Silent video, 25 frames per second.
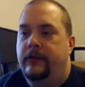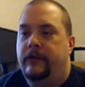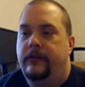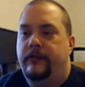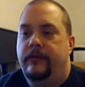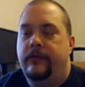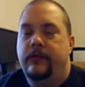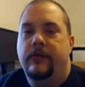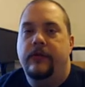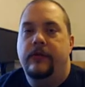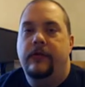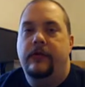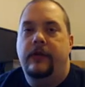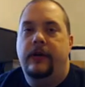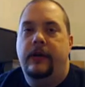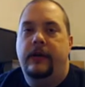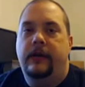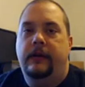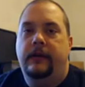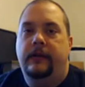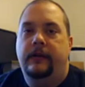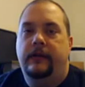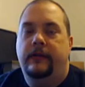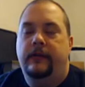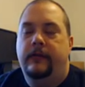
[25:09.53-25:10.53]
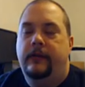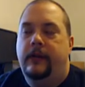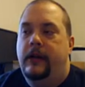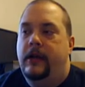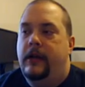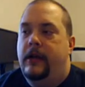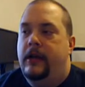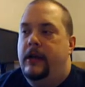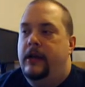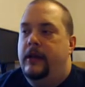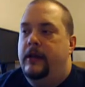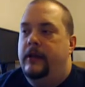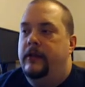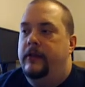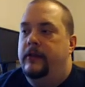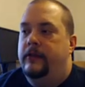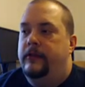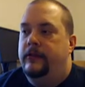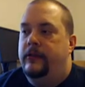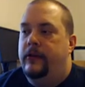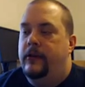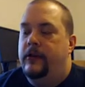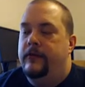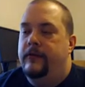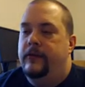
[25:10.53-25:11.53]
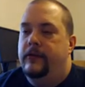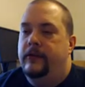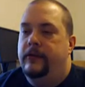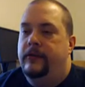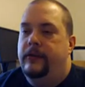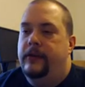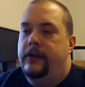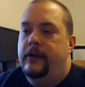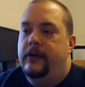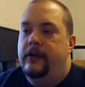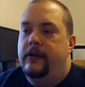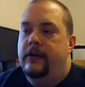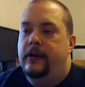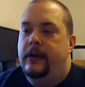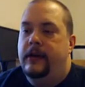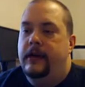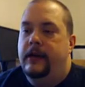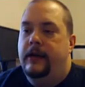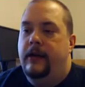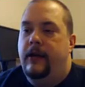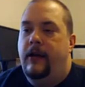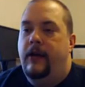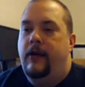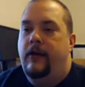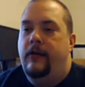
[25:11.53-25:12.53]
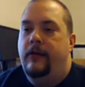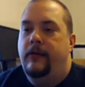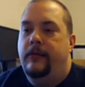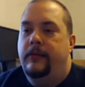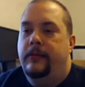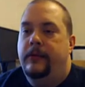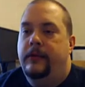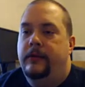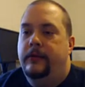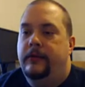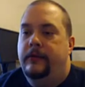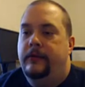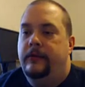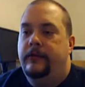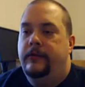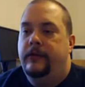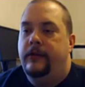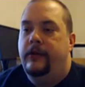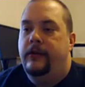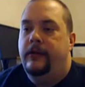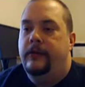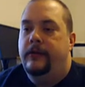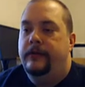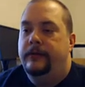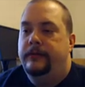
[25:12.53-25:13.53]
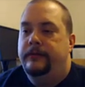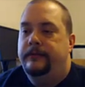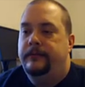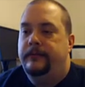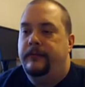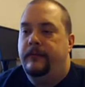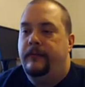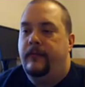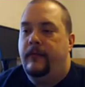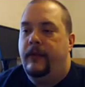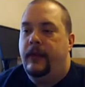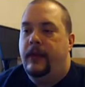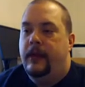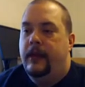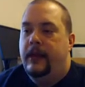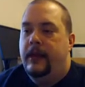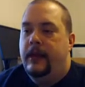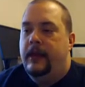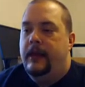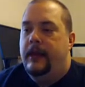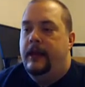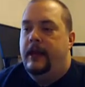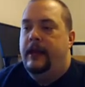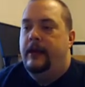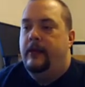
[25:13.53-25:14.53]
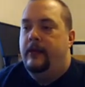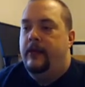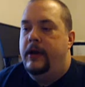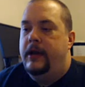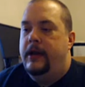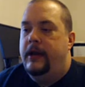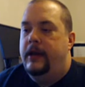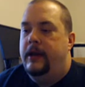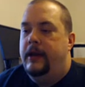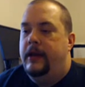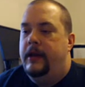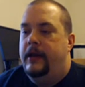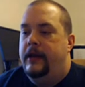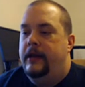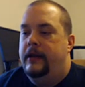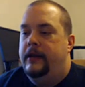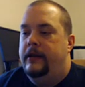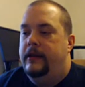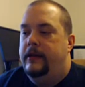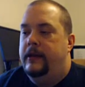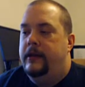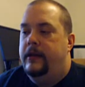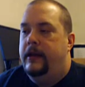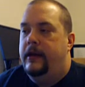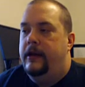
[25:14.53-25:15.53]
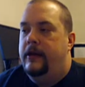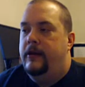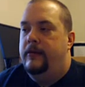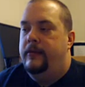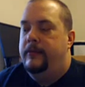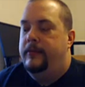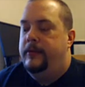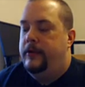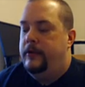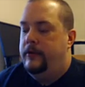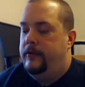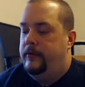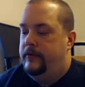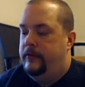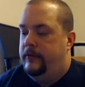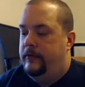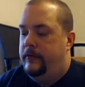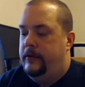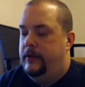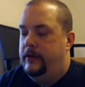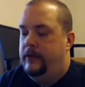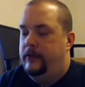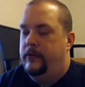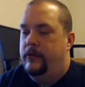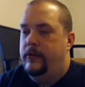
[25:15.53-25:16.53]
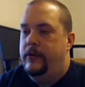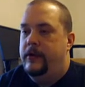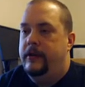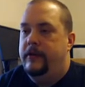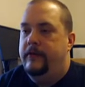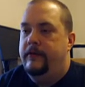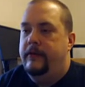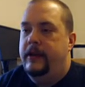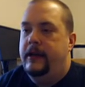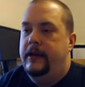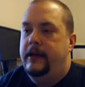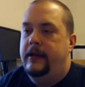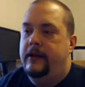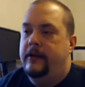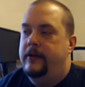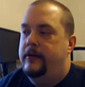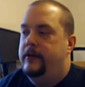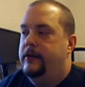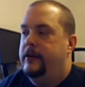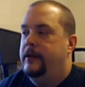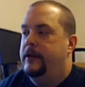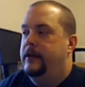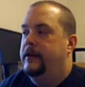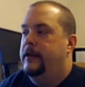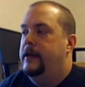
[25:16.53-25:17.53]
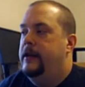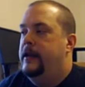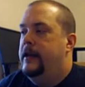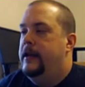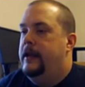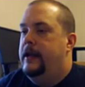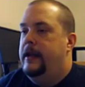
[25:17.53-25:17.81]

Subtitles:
just for the servers here at home. So anyway, I hope you've enjoyed the video, and